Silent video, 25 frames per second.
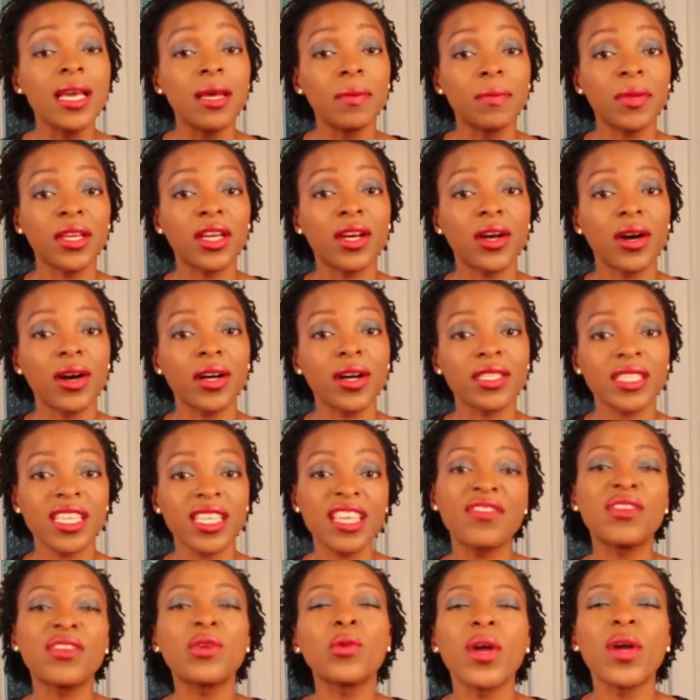because
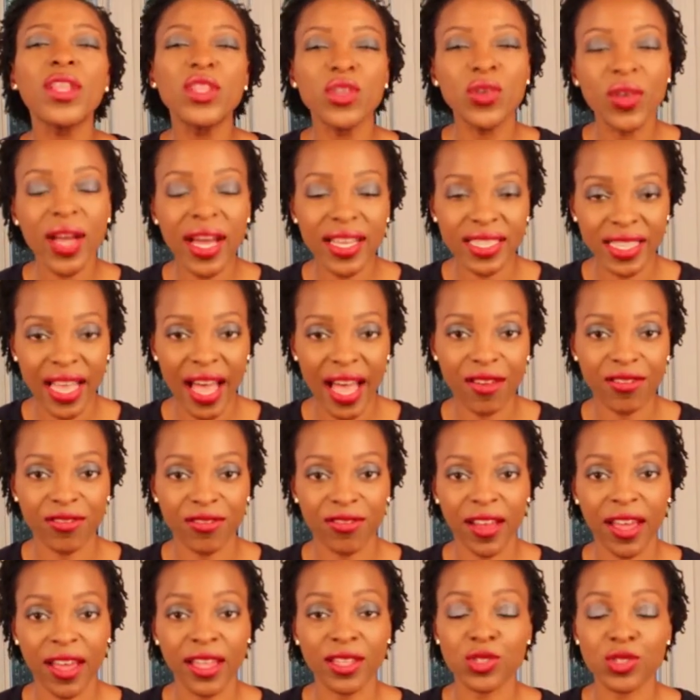even when you guys have
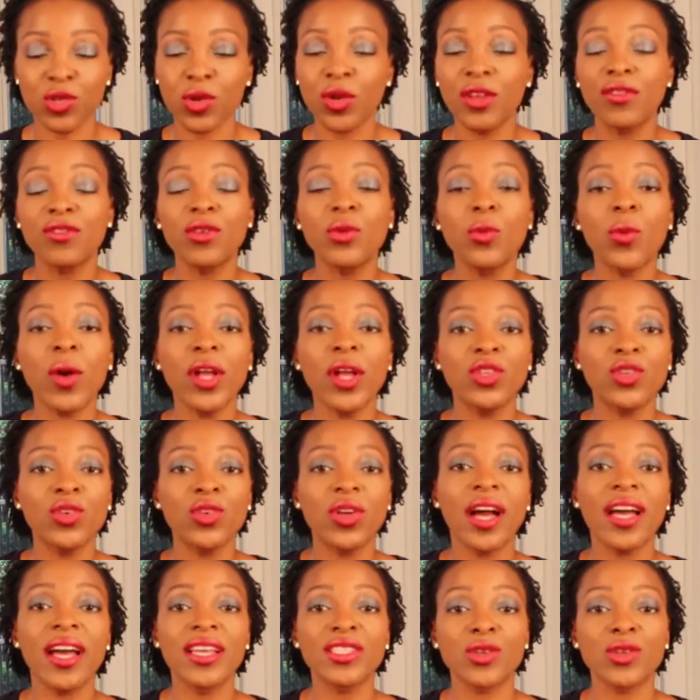fights, or even when you
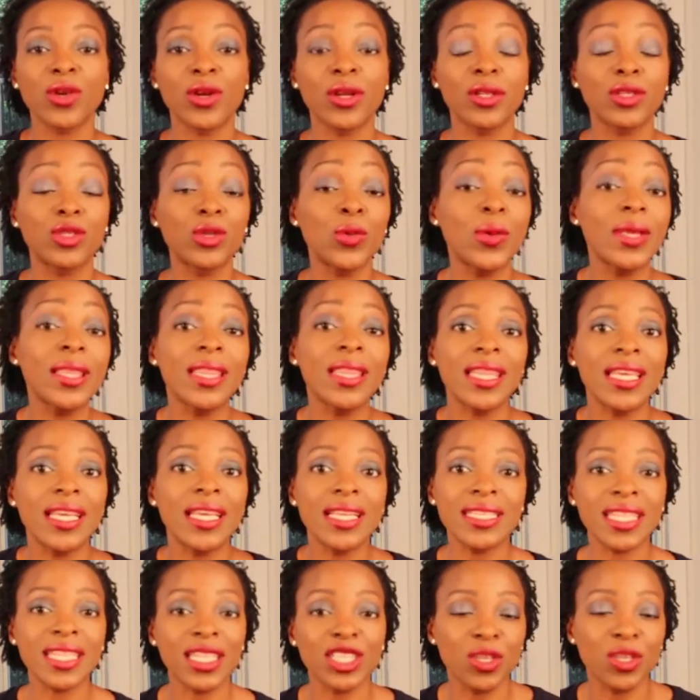guys are doing
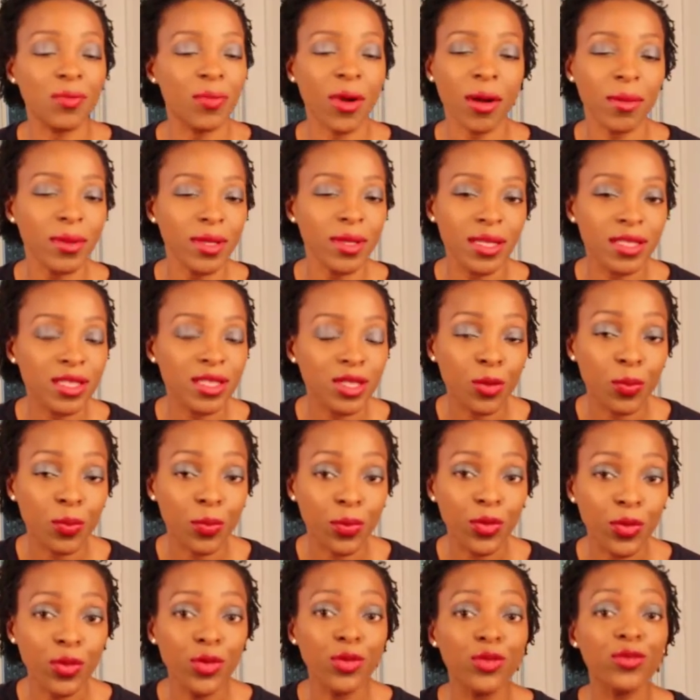things that she probably doesn't
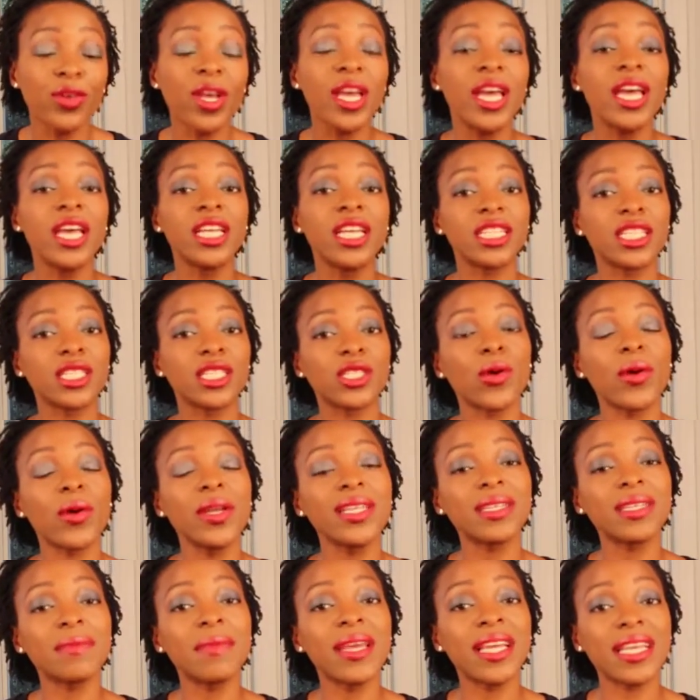approve, she's
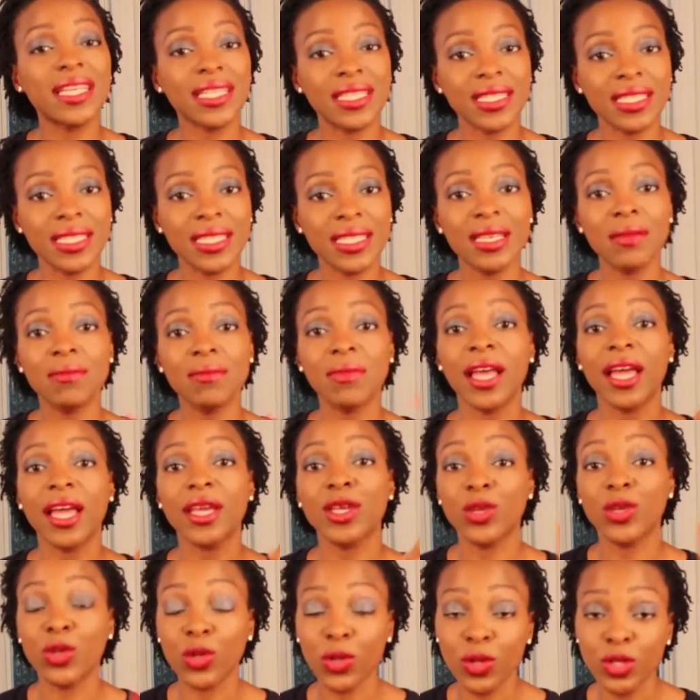going to make it seem
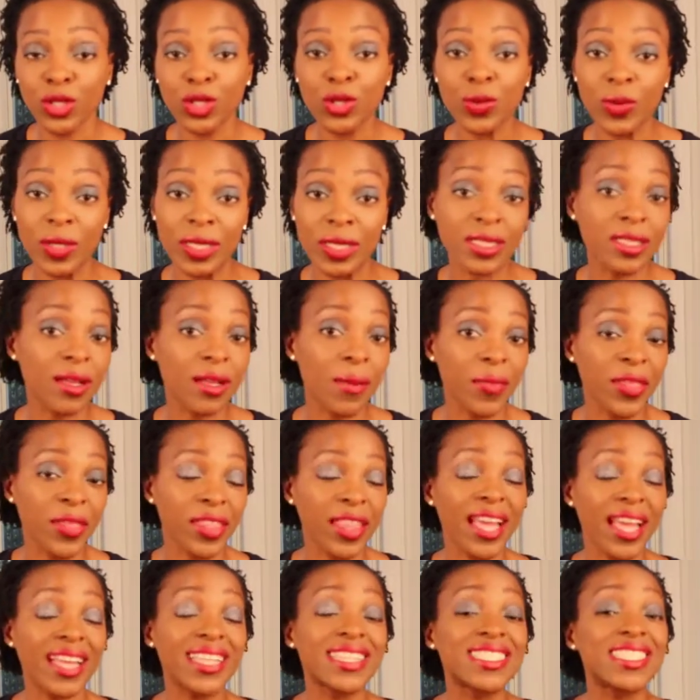like you're doing something
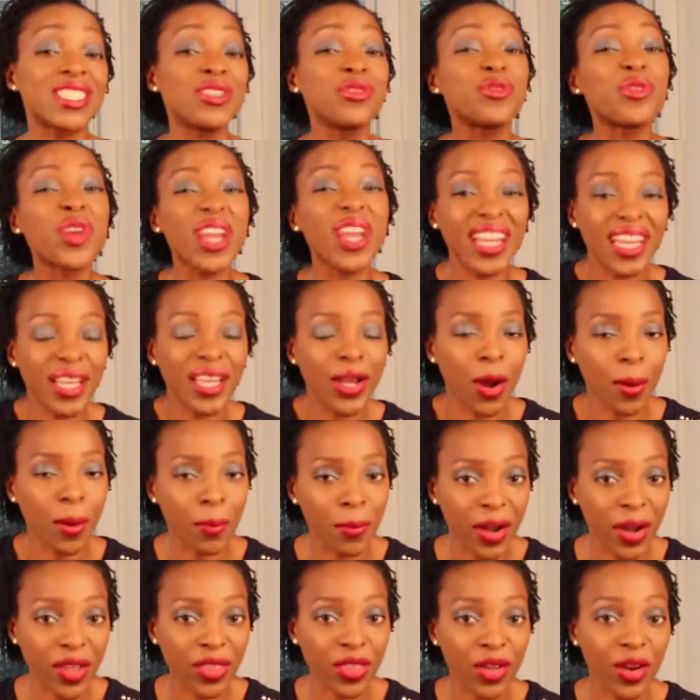that is derailing her
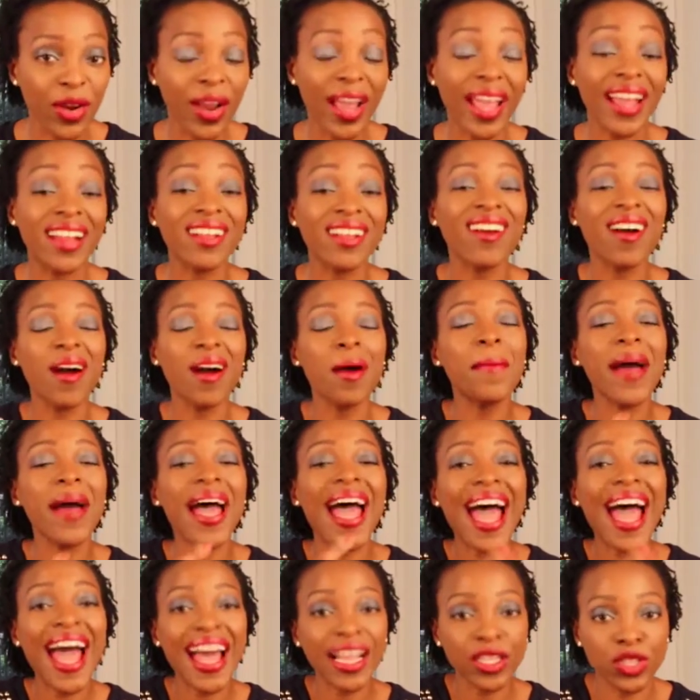brother and come
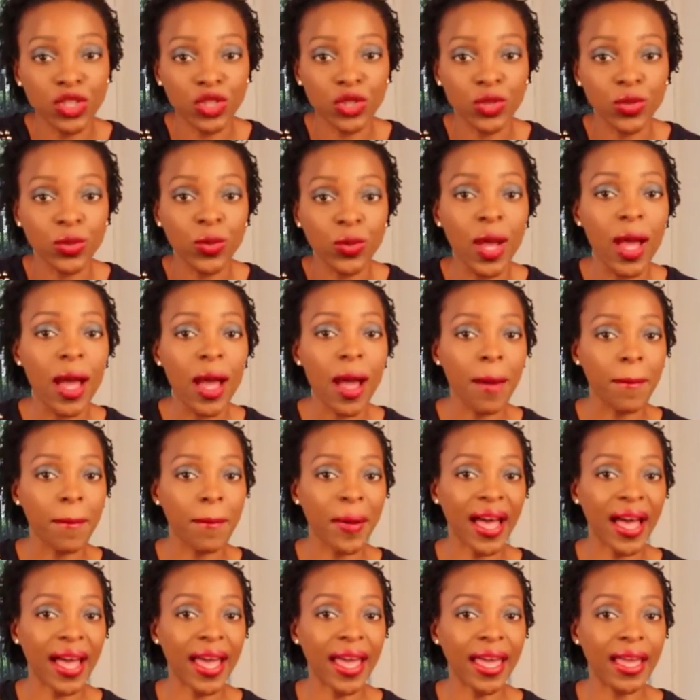at you
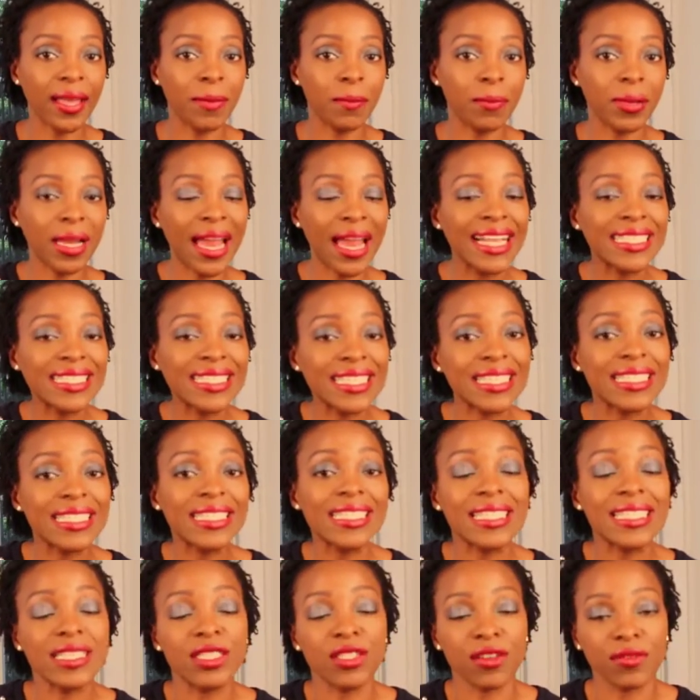by planting
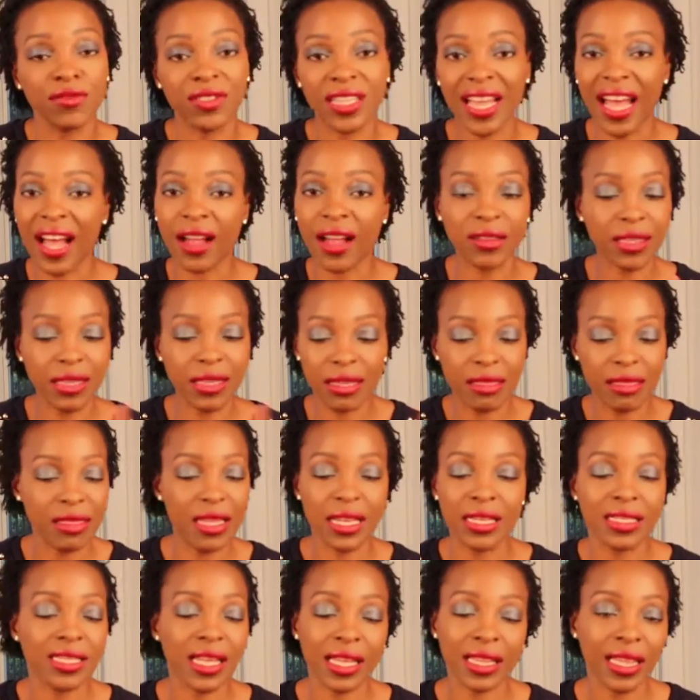seeds of doubt and
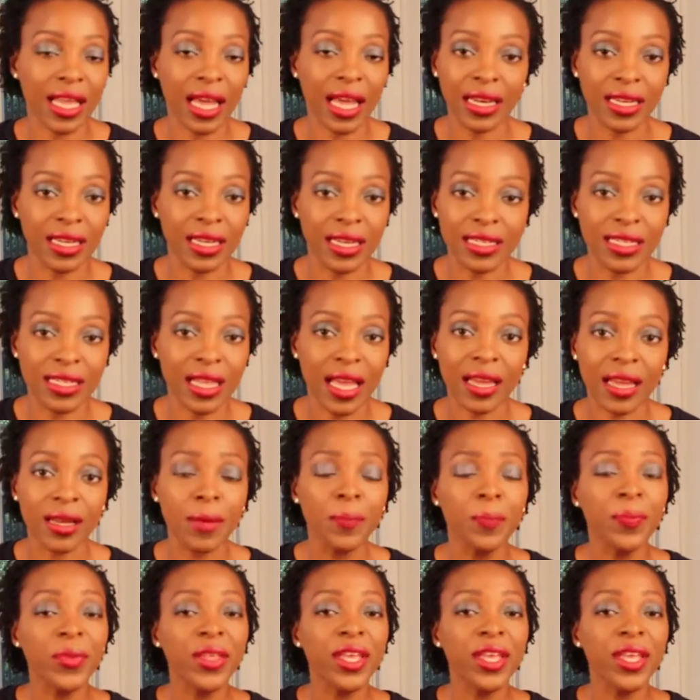things like that in his head.